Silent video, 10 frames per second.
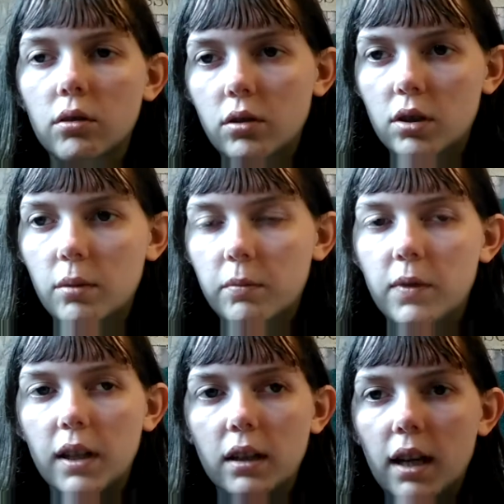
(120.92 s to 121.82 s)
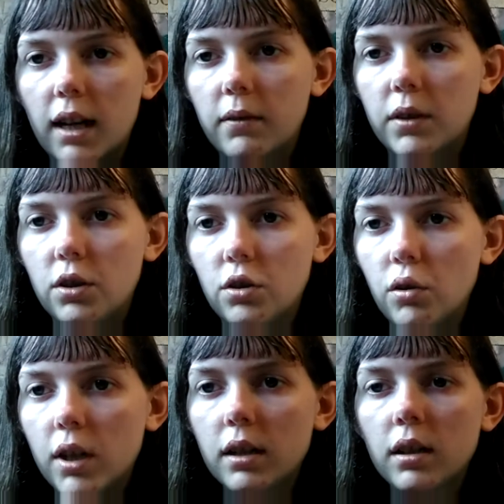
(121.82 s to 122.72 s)
or something that have a
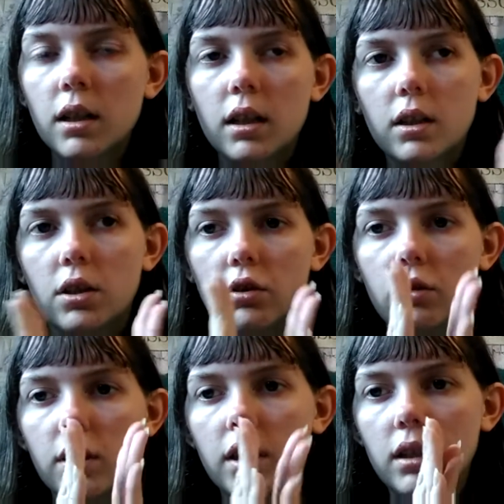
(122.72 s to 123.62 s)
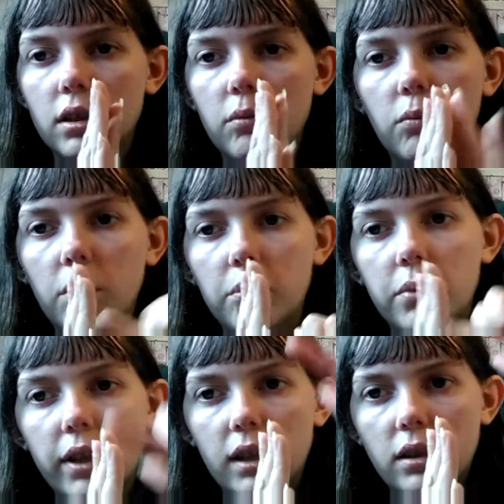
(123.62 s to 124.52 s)
join, the join is in one
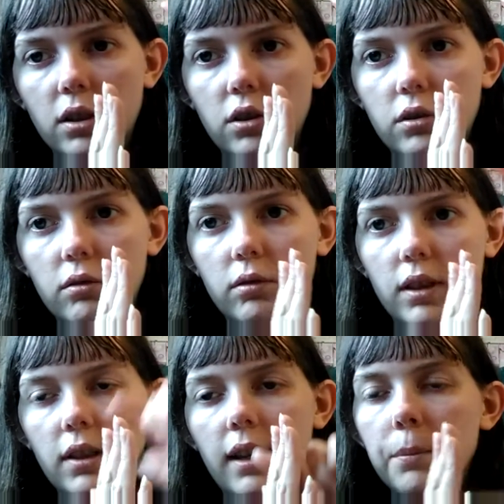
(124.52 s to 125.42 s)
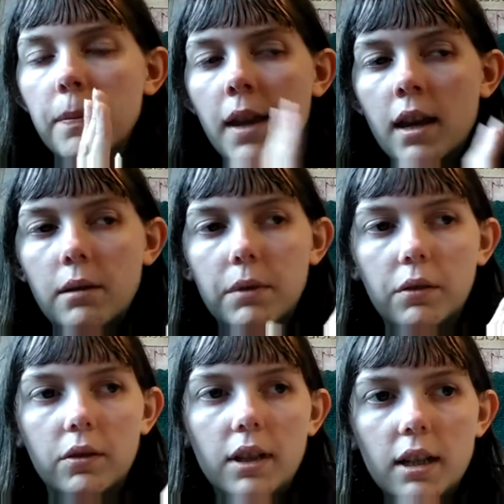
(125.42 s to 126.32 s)
place and it just goes like that. Well,
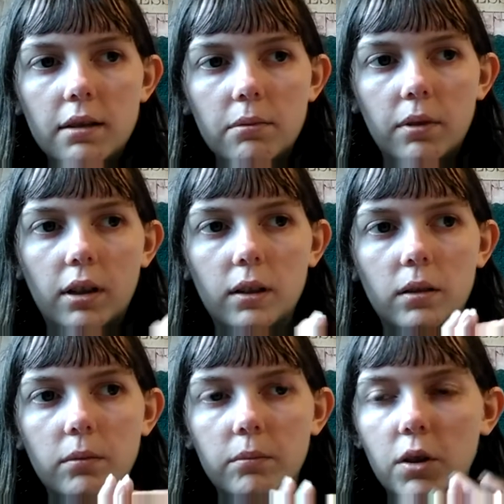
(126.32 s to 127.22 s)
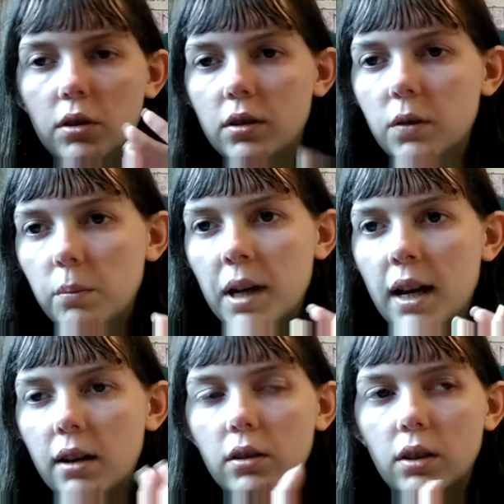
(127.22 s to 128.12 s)
this one, because of the
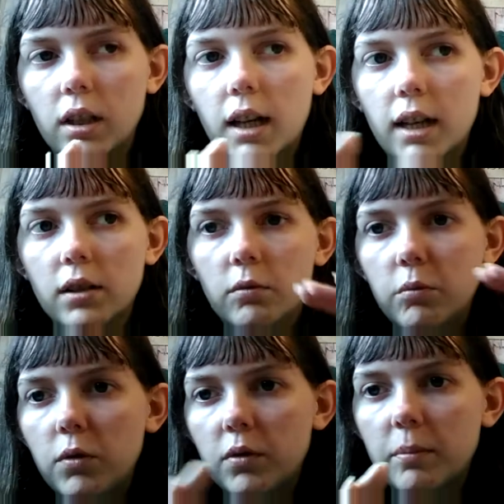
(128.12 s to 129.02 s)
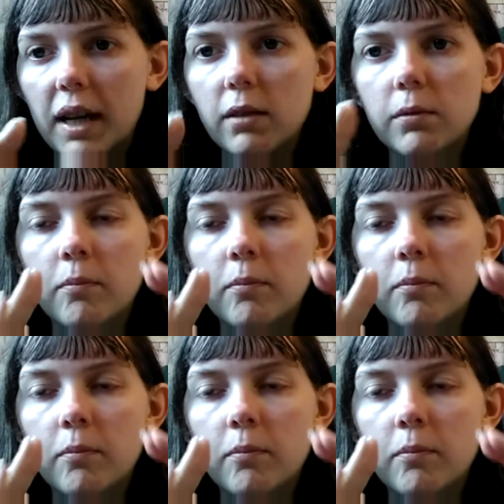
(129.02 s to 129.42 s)
pattern, it kind of moves about.